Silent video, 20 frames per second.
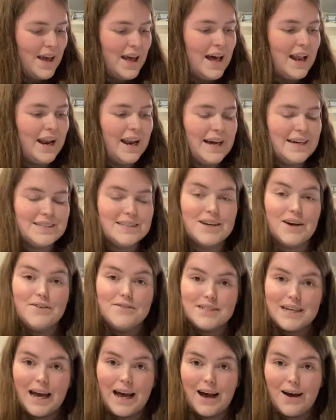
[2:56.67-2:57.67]
Let's go
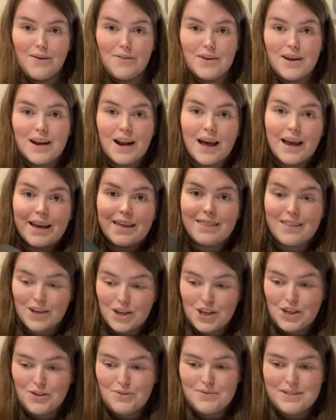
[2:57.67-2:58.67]
down like the
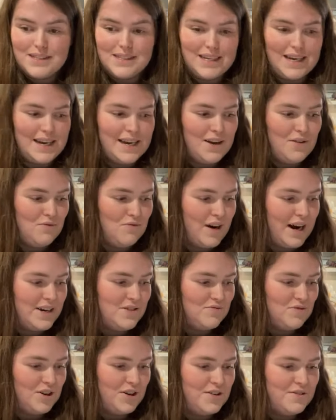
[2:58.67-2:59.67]
cutesy red
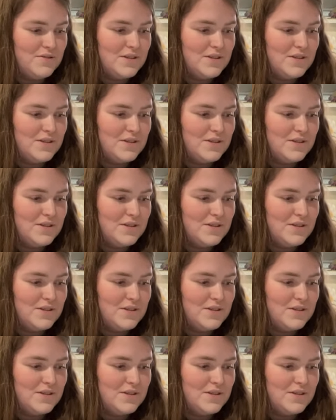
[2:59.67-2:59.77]
route.